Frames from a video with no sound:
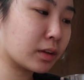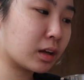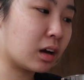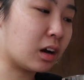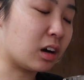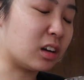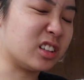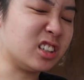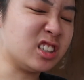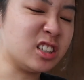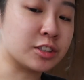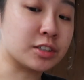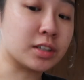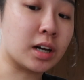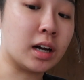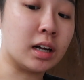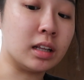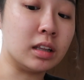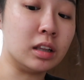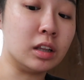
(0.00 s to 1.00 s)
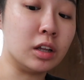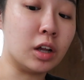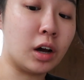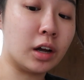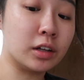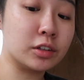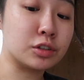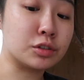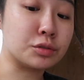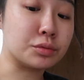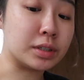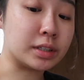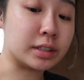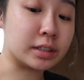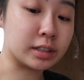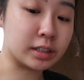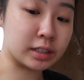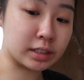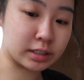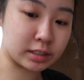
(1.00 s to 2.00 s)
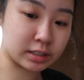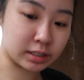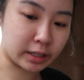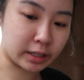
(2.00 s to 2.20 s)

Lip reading: Oh, this is a lot sweeter.